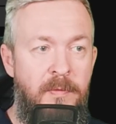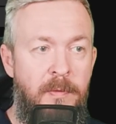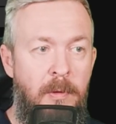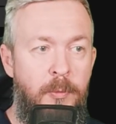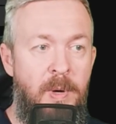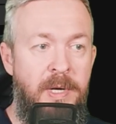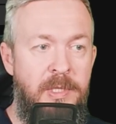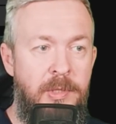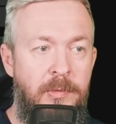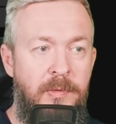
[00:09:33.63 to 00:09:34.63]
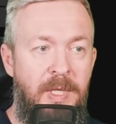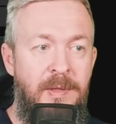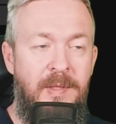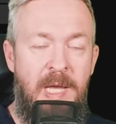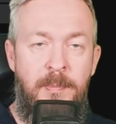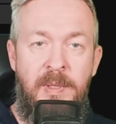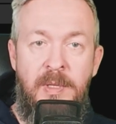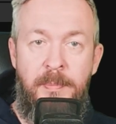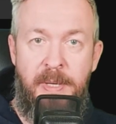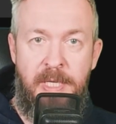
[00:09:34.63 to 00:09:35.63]
default one is root and type in
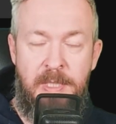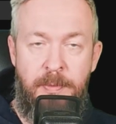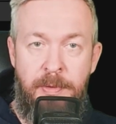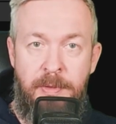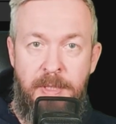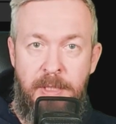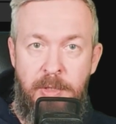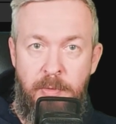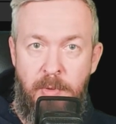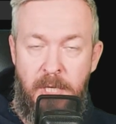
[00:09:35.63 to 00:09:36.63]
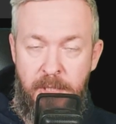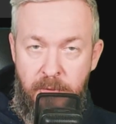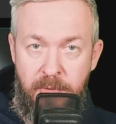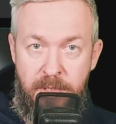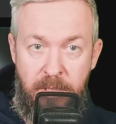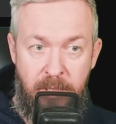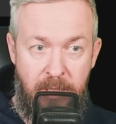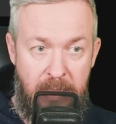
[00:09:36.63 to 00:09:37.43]
the password that you are using.